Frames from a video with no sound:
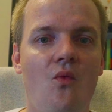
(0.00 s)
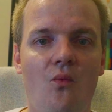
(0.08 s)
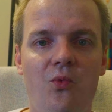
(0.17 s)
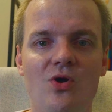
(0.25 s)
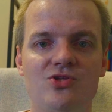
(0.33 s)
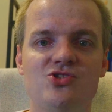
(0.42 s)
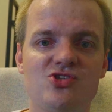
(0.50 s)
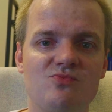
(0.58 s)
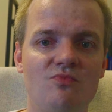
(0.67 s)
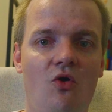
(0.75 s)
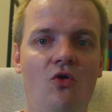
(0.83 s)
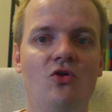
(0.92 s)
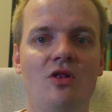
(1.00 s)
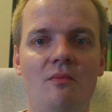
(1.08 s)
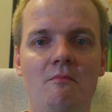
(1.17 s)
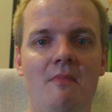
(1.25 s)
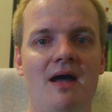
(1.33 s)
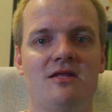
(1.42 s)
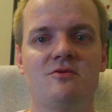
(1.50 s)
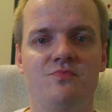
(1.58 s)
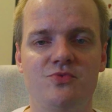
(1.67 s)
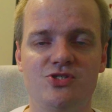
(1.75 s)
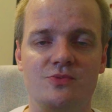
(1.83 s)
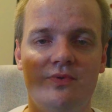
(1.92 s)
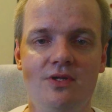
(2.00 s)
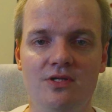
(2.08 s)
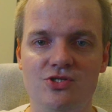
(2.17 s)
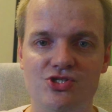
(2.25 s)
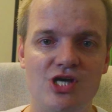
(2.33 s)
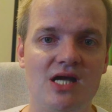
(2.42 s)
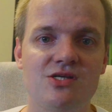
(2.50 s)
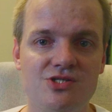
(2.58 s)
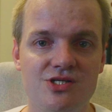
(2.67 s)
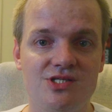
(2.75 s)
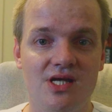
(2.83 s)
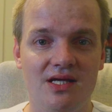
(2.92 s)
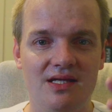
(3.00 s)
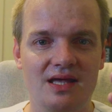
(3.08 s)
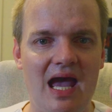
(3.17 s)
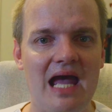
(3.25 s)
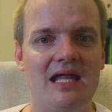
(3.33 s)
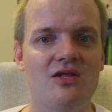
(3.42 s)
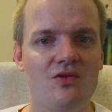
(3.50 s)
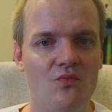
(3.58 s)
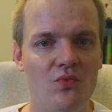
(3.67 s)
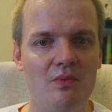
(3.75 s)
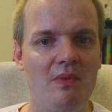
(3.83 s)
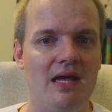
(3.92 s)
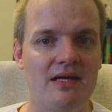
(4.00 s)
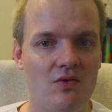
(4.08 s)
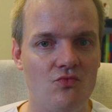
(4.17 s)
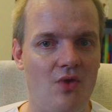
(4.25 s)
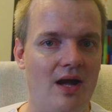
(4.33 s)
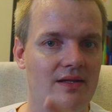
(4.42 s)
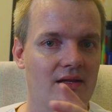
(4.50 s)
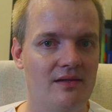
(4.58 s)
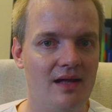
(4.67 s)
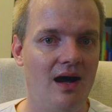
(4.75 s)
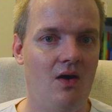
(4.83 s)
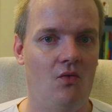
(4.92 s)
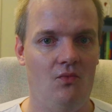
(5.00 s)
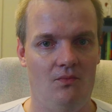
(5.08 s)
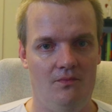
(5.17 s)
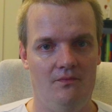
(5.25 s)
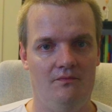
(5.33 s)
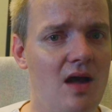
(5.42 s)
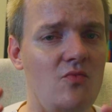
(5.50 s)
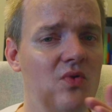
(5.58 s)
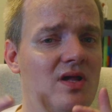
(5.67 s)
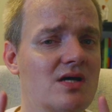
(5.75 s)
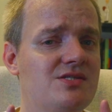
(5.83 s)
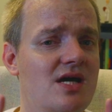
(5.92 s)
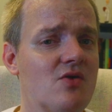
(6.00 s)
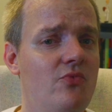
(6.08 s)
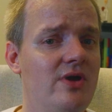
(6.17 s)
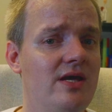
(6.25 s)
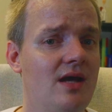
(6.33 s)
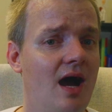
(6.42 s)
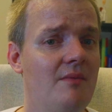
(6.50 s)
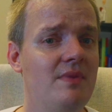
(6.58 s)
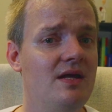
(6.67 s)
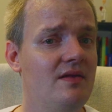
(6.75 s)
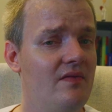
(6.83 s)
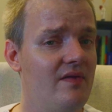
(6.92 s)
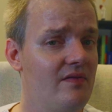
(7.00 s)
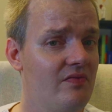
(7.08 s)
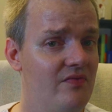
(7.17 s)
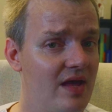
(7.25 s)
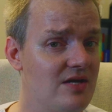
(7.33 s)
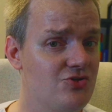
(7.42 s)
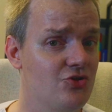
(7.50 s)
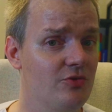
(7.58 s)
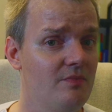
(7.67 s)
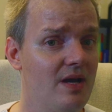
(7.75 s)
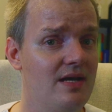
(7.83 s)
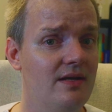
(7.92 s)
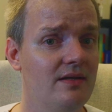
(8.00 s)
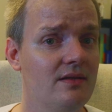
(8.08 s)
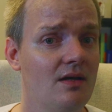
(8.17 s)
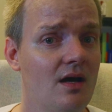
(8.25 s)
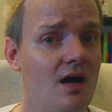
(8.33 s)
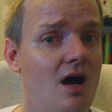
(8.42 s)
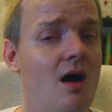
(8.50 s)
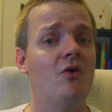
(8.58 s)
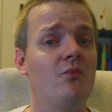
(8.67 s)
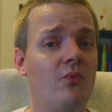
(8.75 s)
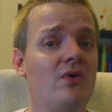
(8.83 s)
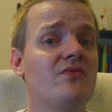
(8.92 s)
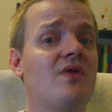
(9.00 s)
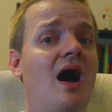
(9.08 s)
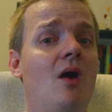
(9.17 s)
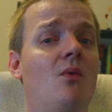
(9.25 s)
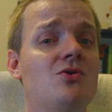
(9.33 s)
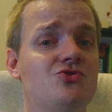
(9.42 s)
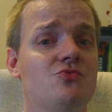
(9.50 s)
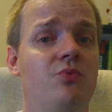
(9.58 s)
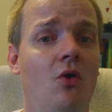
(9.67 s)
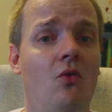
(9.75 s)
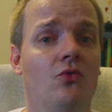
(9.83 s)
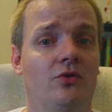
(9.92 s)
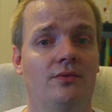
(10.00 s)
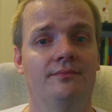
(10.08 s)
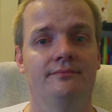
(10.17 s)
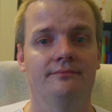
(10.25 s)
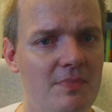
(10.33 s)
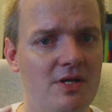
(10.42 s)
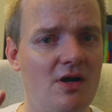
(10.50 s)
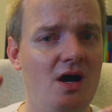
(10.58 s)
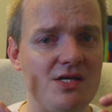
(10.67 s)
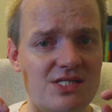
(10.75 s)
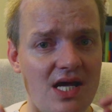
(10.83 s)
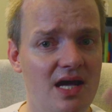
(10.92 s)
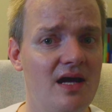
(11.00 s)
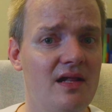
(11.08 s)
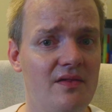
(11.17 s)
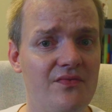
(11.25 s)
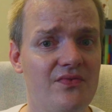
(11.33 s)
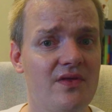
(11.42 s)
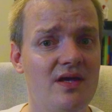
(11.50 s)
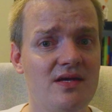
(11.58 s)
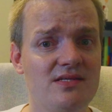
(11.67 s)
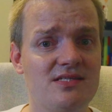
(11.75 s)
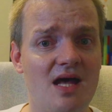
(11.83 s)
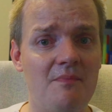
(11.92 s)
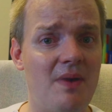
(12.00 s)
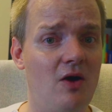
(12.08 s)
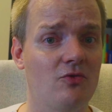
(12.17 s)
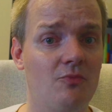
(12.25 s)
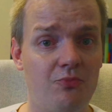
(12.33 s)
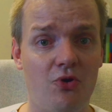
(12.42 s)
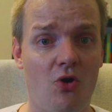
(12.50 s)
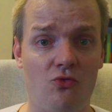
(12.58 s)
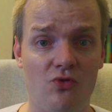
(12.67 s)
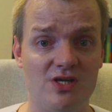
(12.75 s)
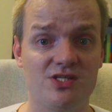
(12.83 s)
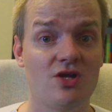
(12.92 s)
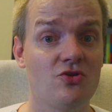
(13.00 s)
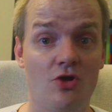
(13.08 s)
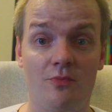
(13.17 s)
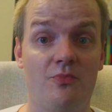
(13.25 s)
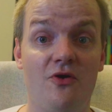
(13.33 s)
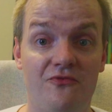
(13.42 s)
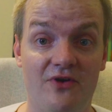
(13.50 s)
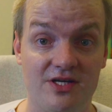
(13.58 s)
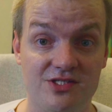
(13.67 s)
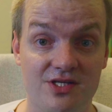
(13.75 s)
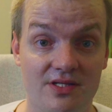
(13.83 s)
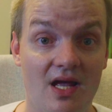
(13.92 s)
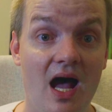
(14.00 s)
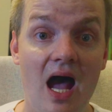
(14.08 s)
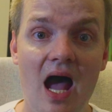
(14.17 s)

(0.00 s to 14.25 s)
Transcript: What small manageable changes can we make right now? And when I say we, I mean that they should make it, but with our support. Because health is about progress, not perfection.